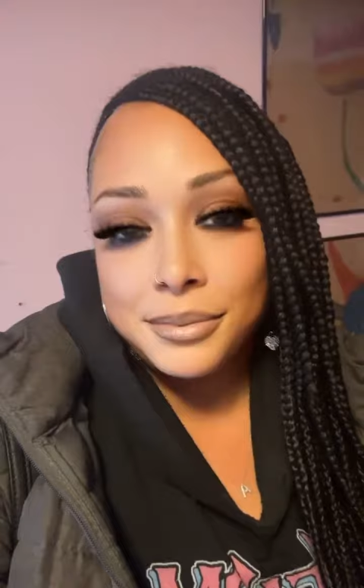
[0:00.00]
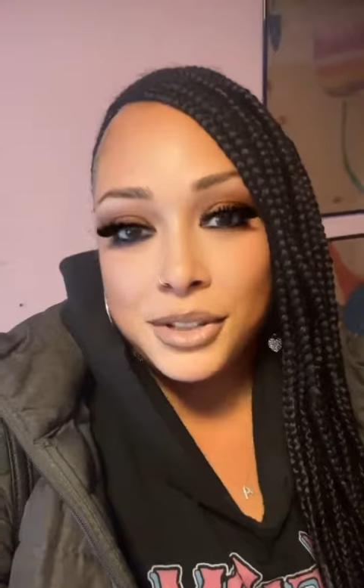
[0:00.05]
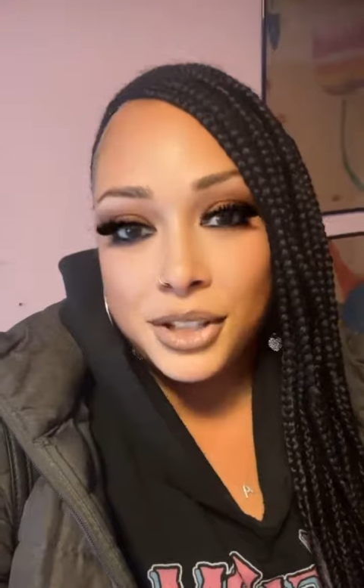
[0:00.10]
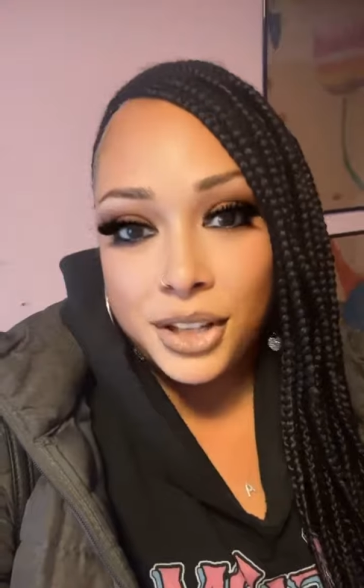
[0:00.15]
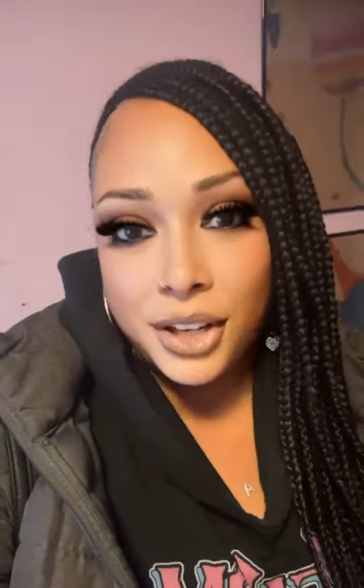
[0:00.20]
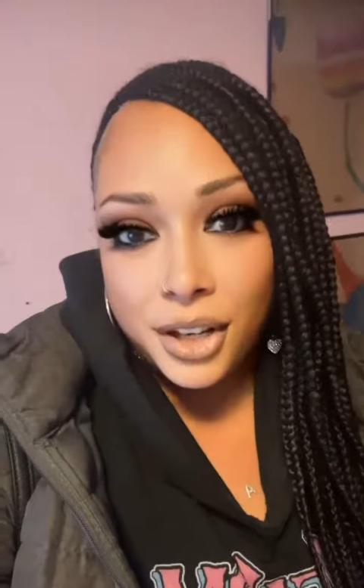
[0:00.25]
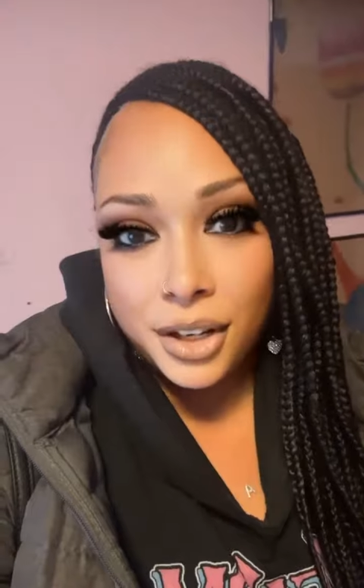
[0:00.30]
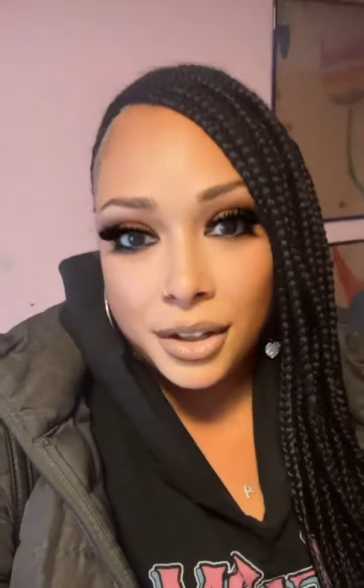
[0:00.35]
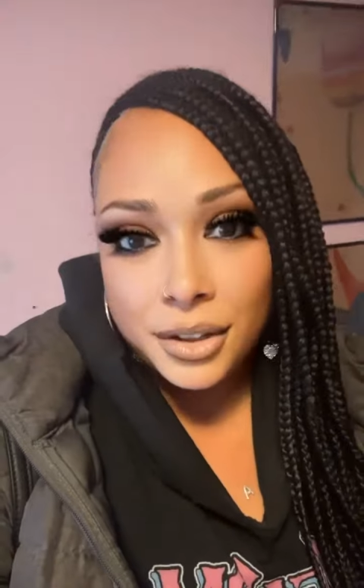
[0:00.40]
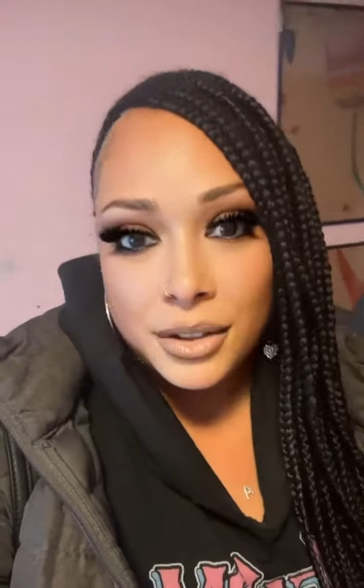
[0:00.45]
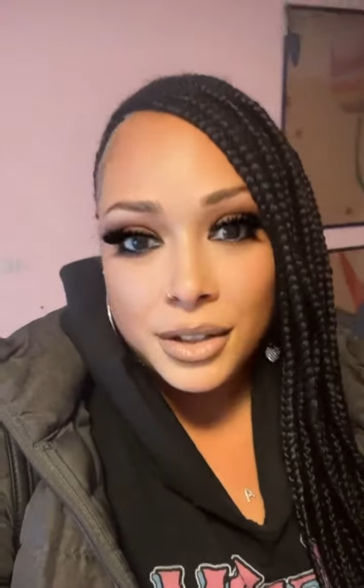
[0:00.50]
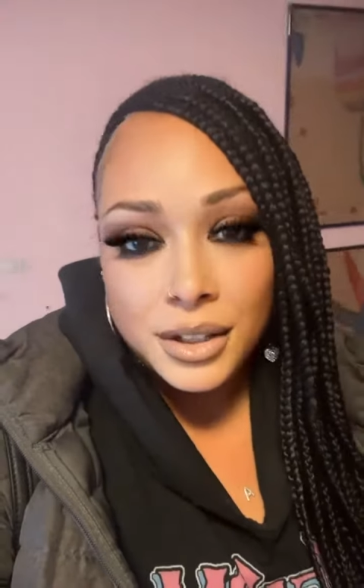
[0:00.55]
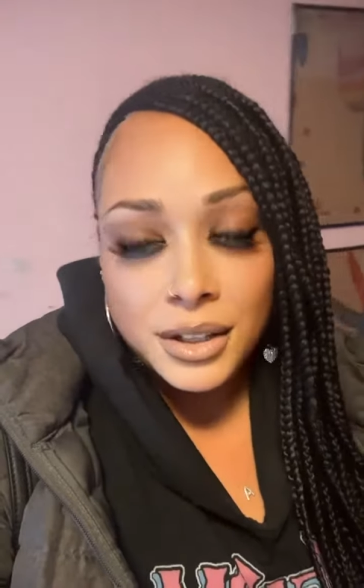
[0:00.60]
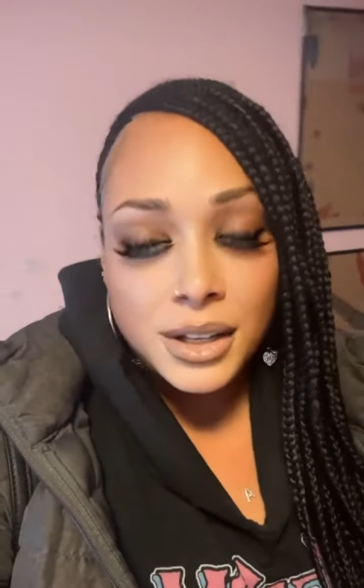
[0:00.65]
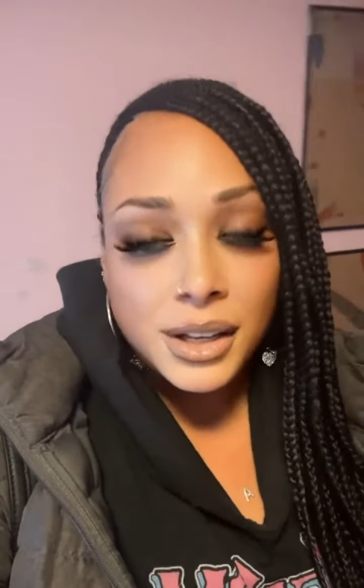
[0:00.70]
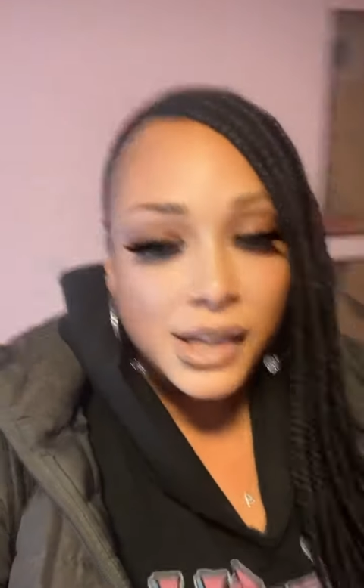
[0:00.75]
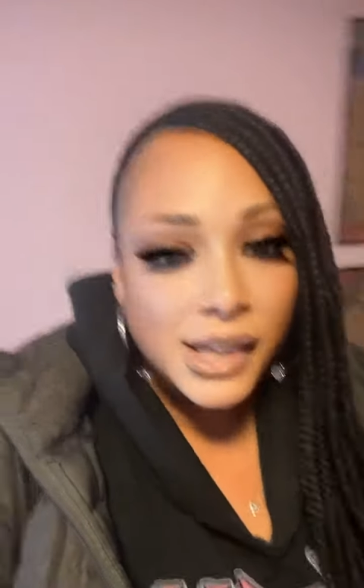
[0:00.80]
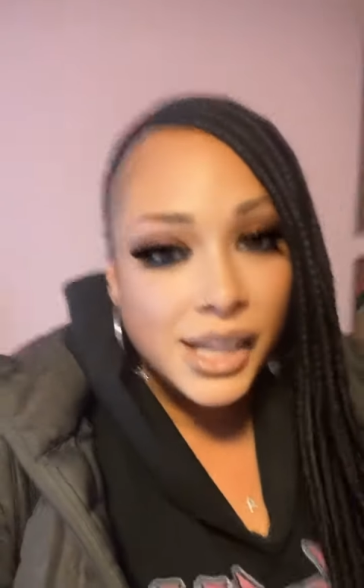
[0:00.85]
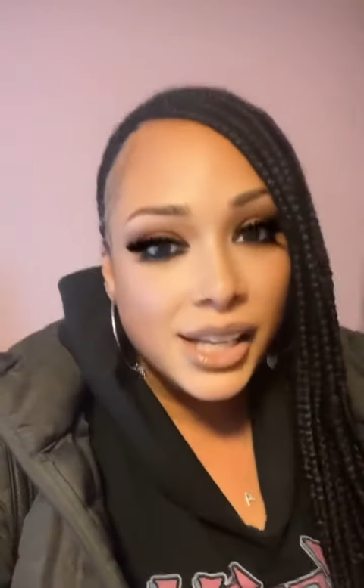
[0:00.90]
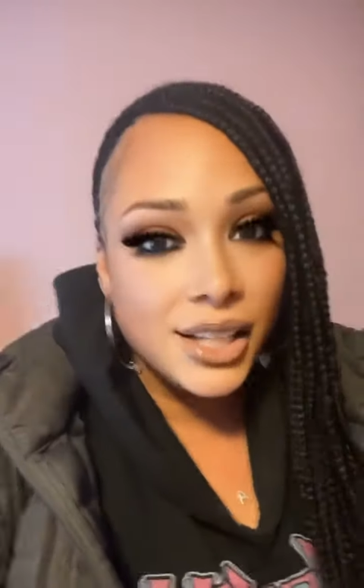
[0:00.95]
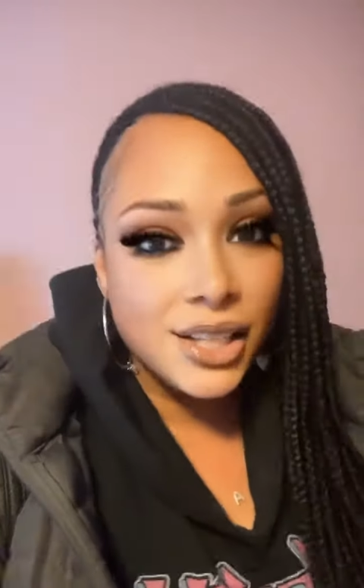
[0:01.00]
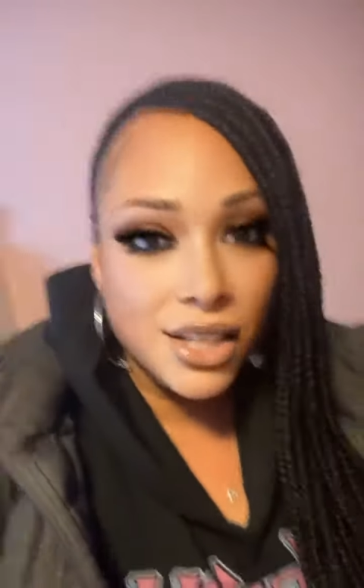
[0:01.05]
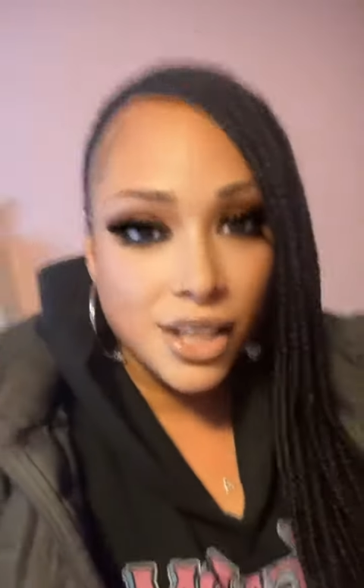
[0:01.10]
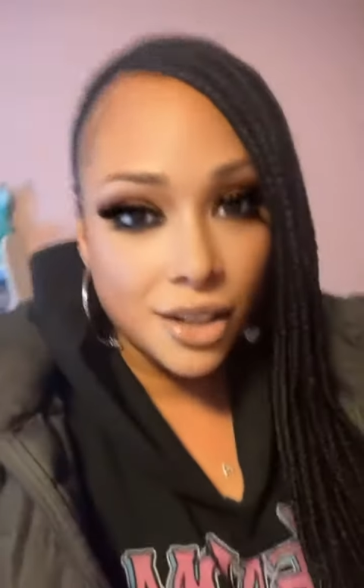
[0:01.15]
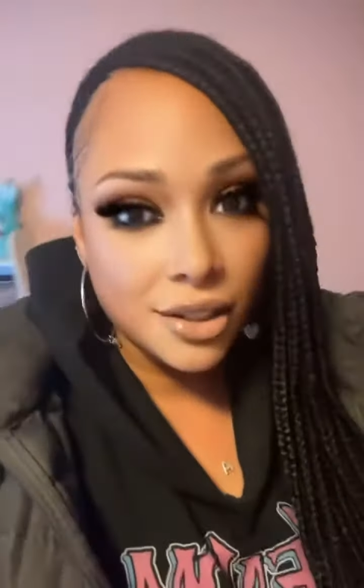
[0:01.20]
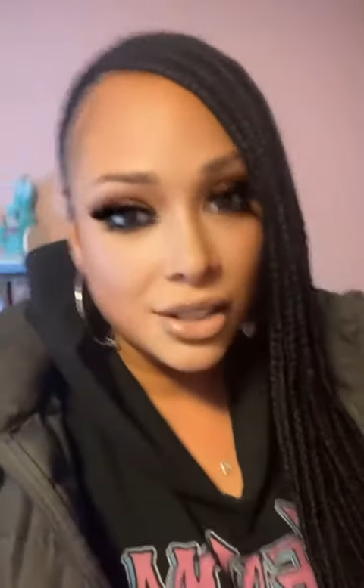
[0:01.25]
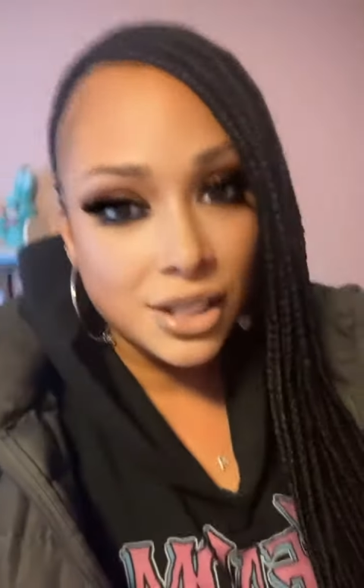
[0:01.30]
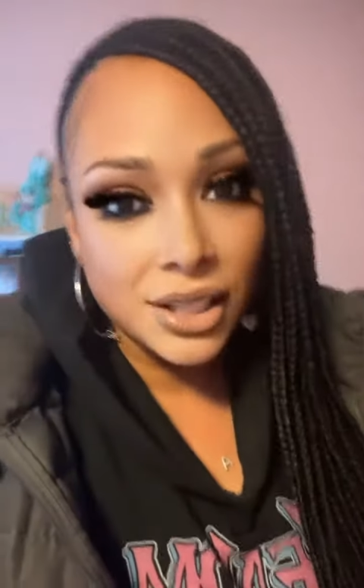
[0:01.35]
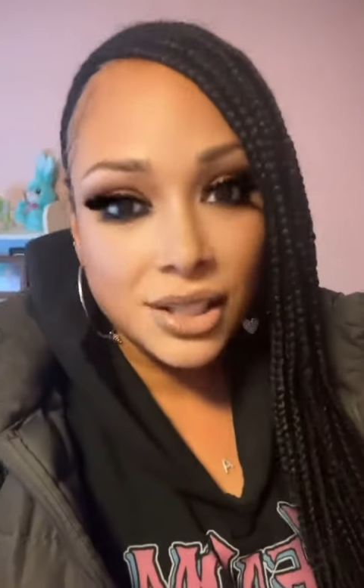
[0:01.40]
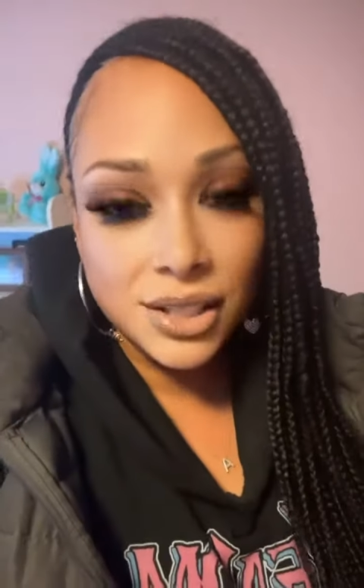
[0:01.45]
to her, he
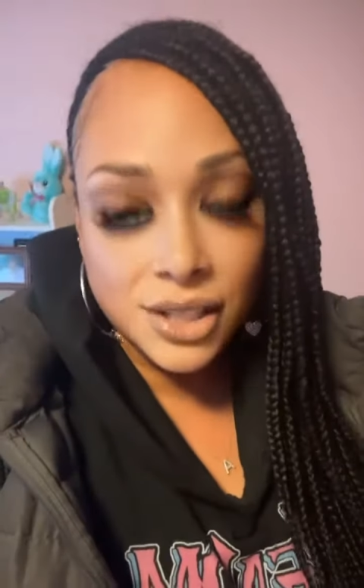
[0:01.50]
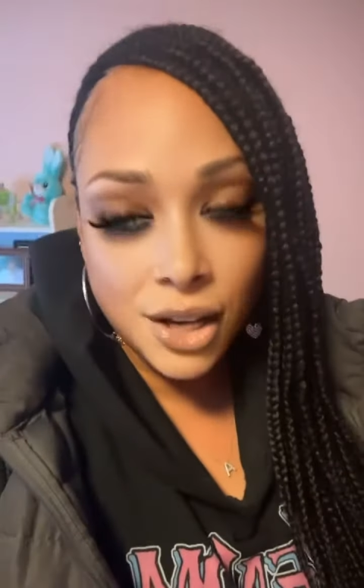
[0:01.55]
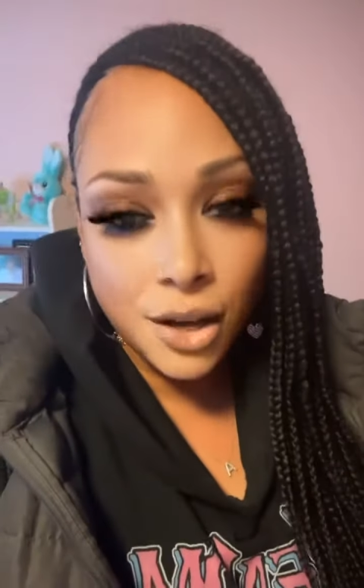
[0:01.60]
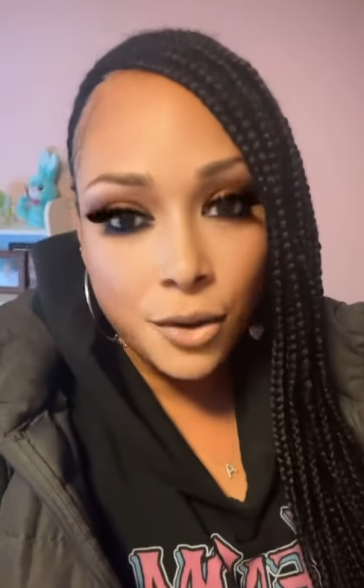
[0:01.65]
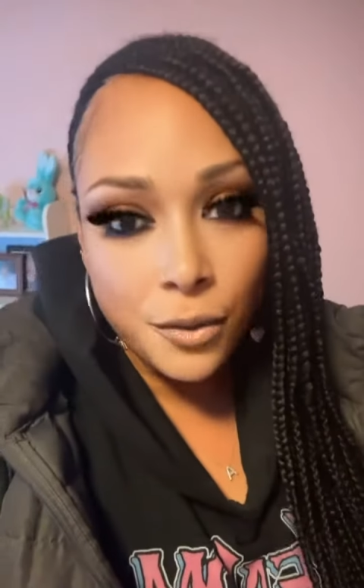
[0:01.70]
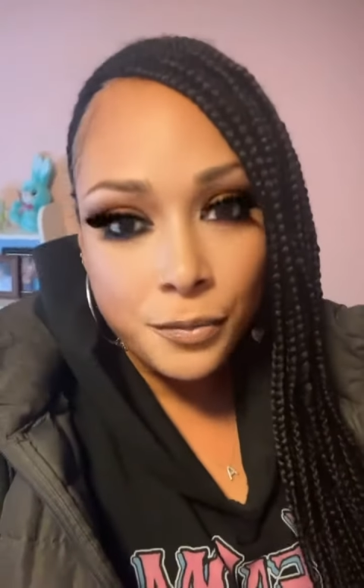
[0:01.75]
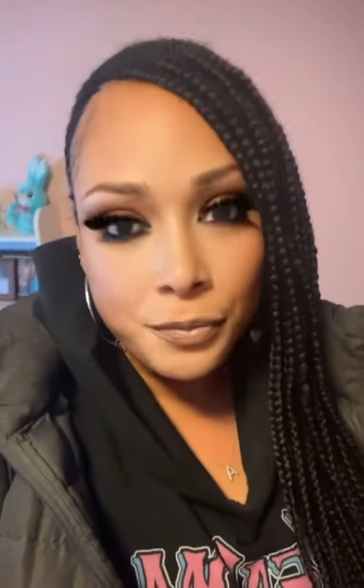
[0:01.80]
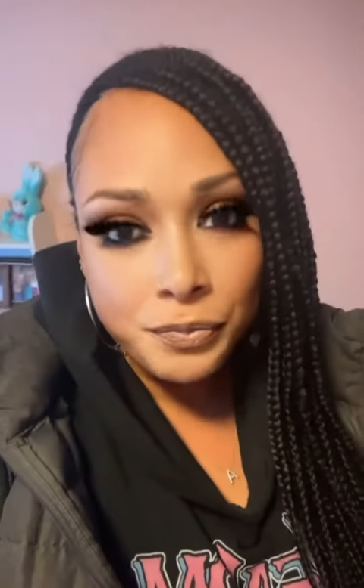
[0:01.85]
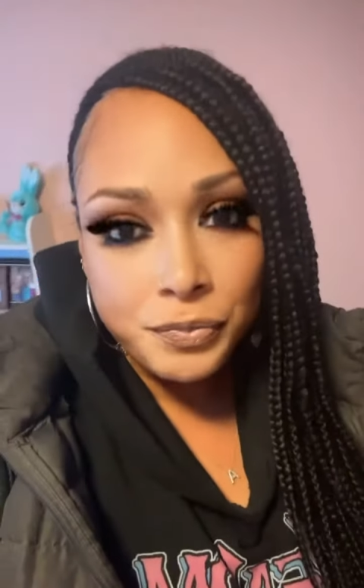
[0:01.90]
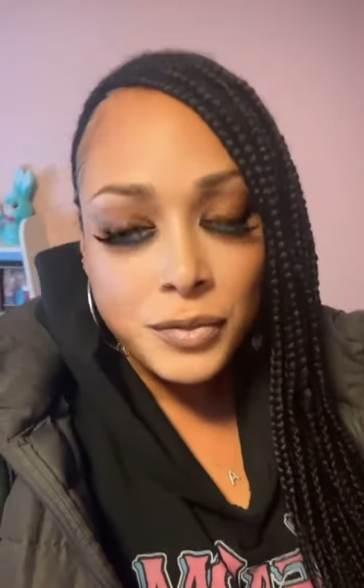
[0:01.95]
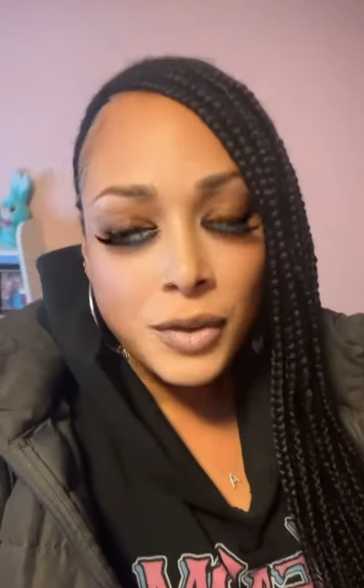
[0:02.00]
tells himself,